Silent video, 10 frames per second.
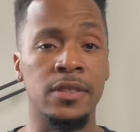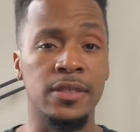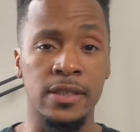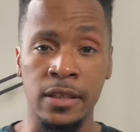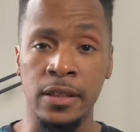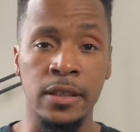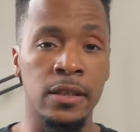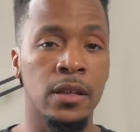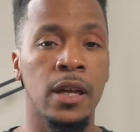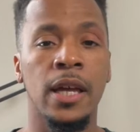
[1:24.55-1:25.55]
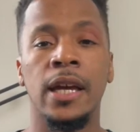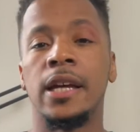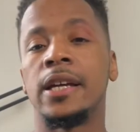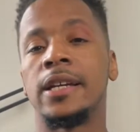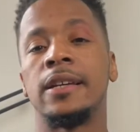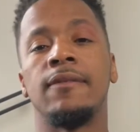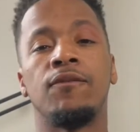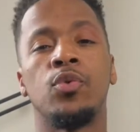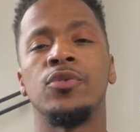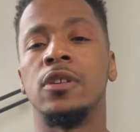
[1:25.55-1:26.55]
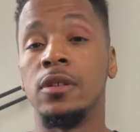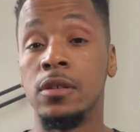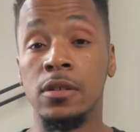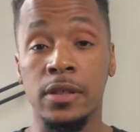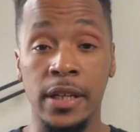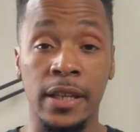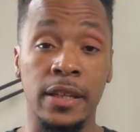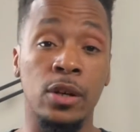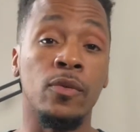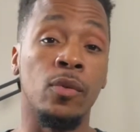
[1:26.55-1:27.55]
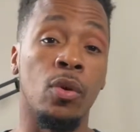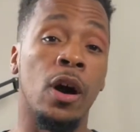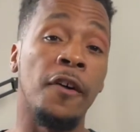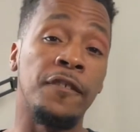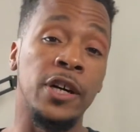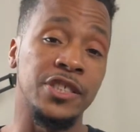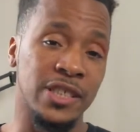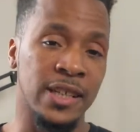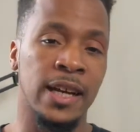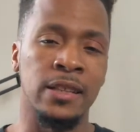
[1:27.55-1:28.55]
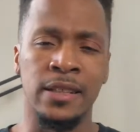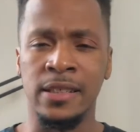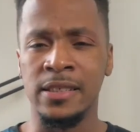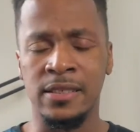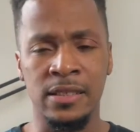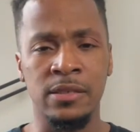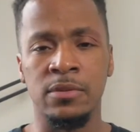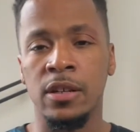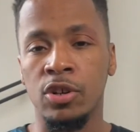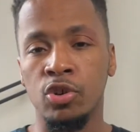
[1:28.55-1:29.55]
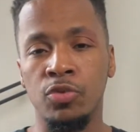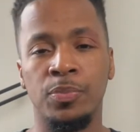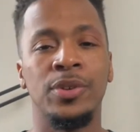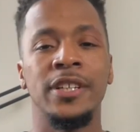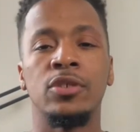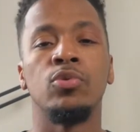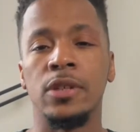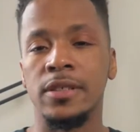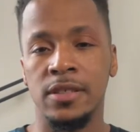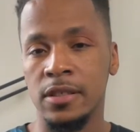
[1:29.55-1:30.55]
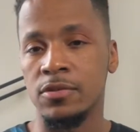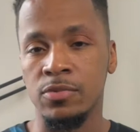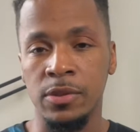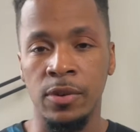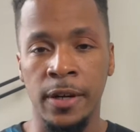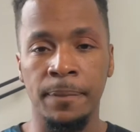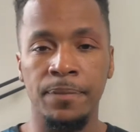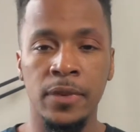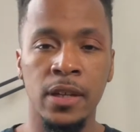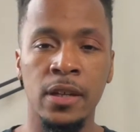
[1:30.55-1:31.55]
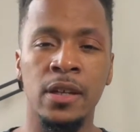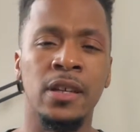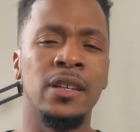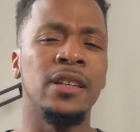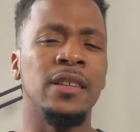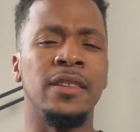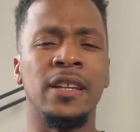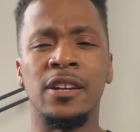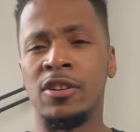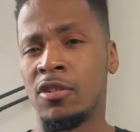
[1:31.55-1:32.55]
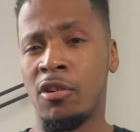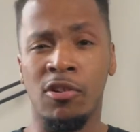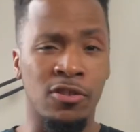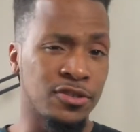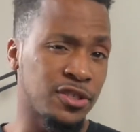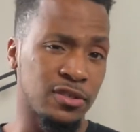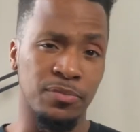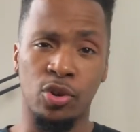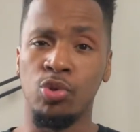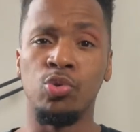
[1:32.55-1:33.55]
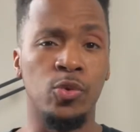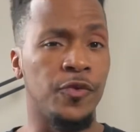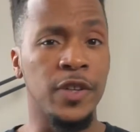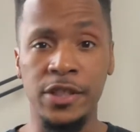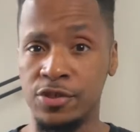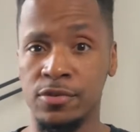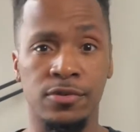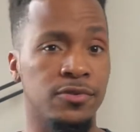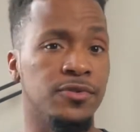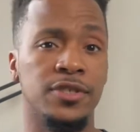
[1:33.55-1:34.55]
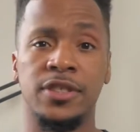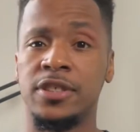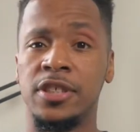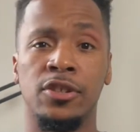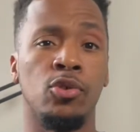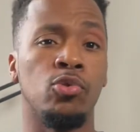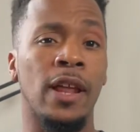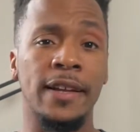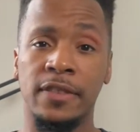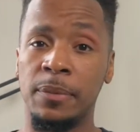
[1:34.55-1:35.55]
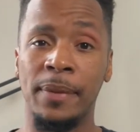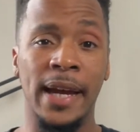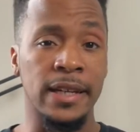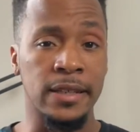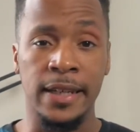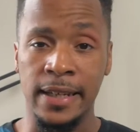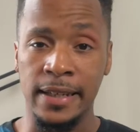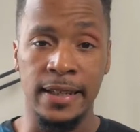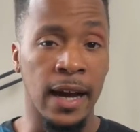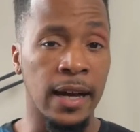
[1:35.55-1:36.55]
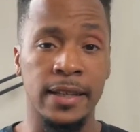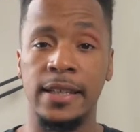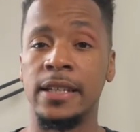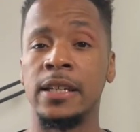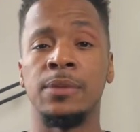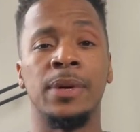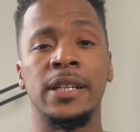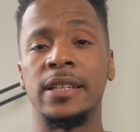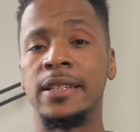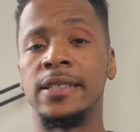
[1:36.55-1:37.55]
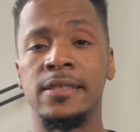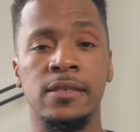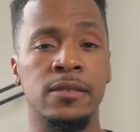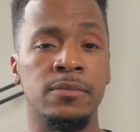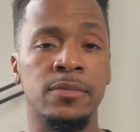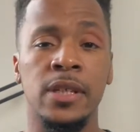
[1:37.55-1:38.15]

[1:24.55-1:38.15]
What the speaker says: sun. And for the look and the overall functionality, it seems like a pretty cool accessory, right? There are some cool features, like the magnetic docking mechanism,